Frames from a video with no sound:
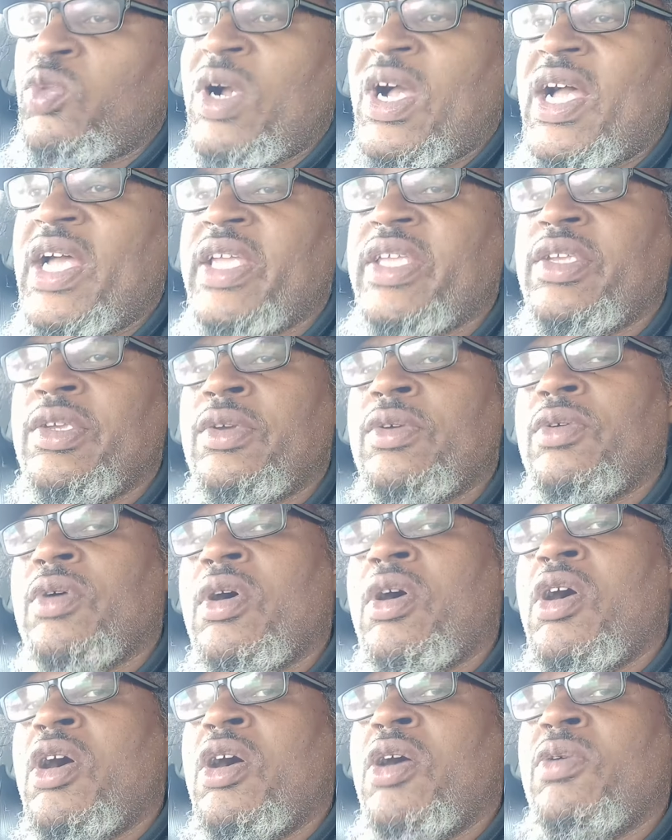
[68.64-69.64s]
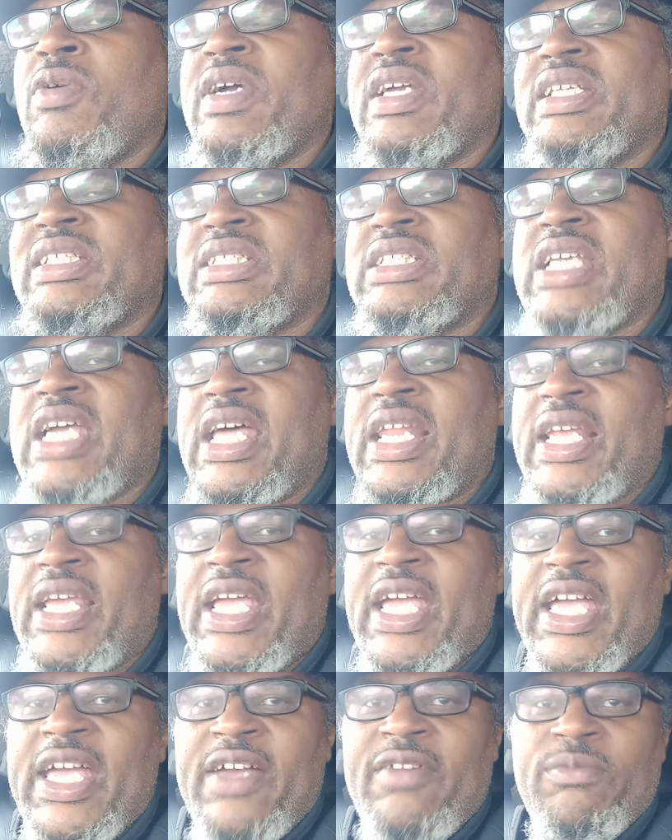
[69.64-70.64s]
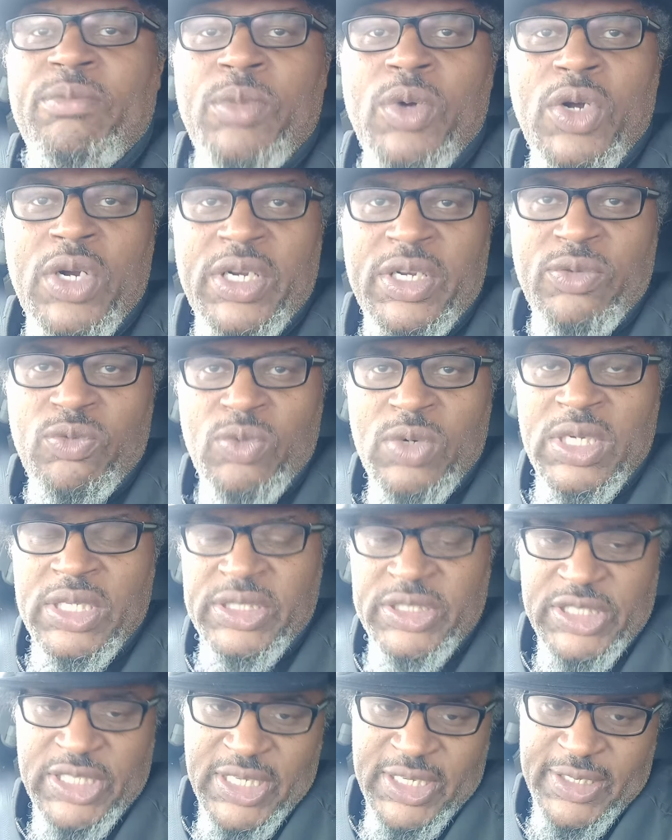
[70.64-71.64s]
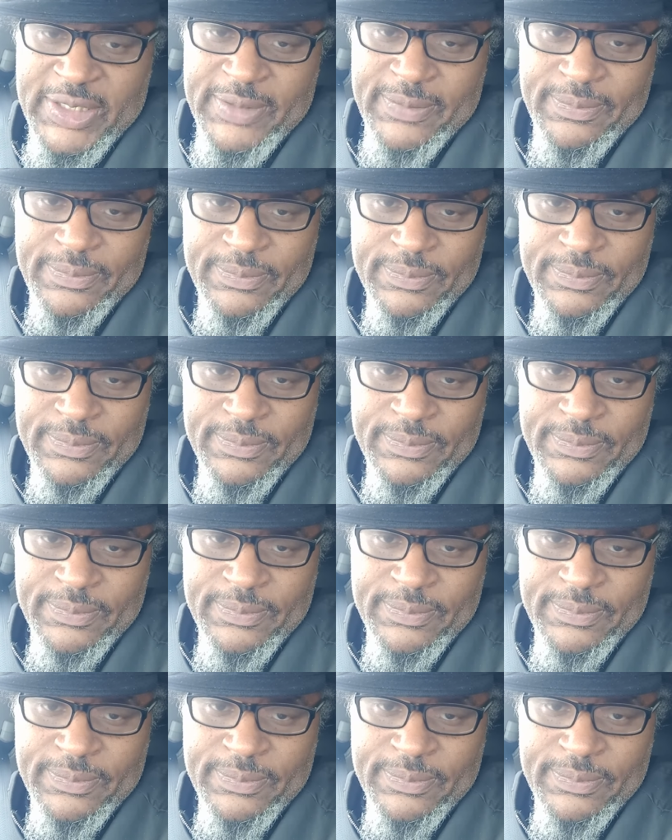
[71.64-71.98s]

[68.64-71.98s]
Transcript: why you always got to have more than one job.